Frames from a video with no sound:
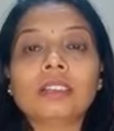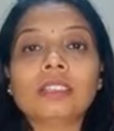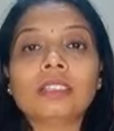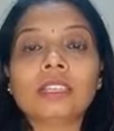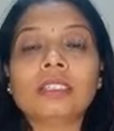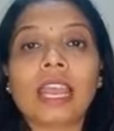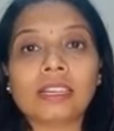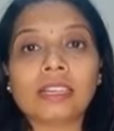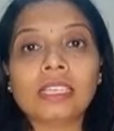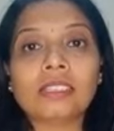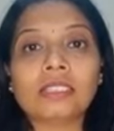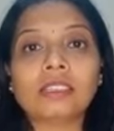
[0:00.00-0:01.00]
just at
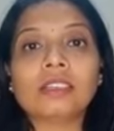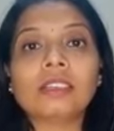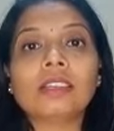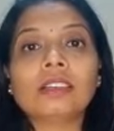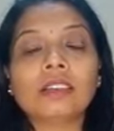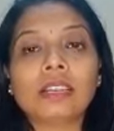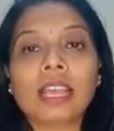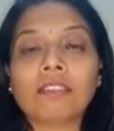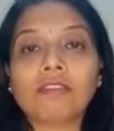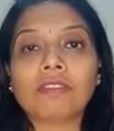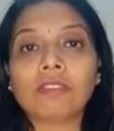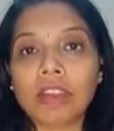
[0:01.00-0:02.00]
least like
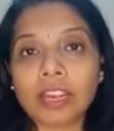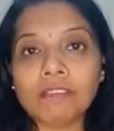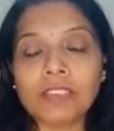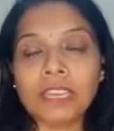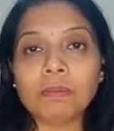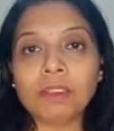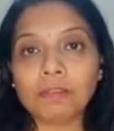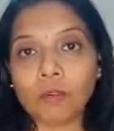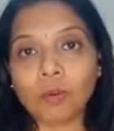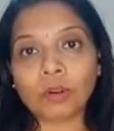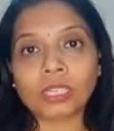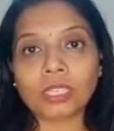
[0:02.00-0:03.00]
1 week
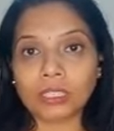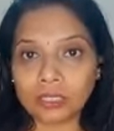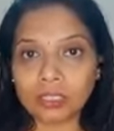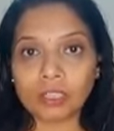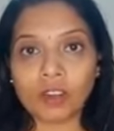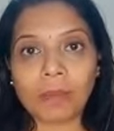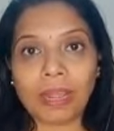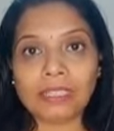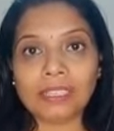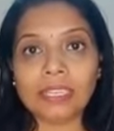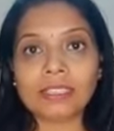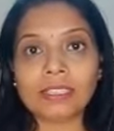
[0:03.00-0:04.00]
before your
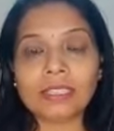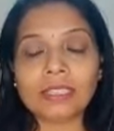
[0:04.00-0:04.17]
menses.